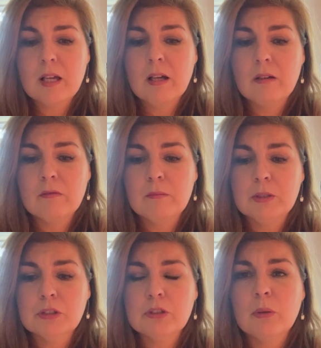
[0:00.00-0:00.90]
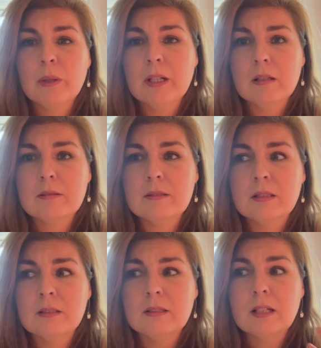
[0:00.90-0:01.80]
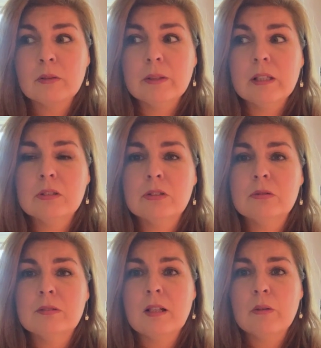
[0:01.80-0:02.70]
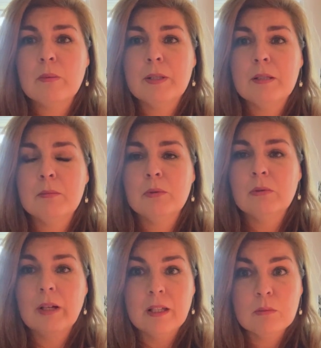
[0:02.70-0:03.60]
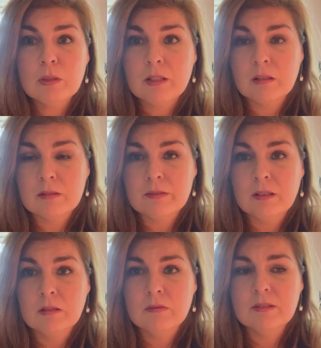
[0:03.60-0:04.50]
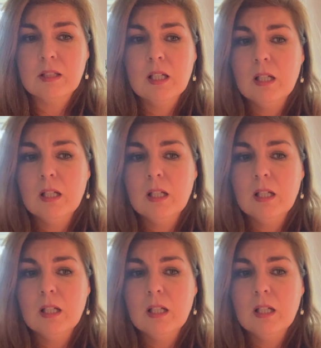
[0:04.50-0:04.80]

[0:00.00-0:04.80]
have been showing us the integrity issues in other people and within ourselves,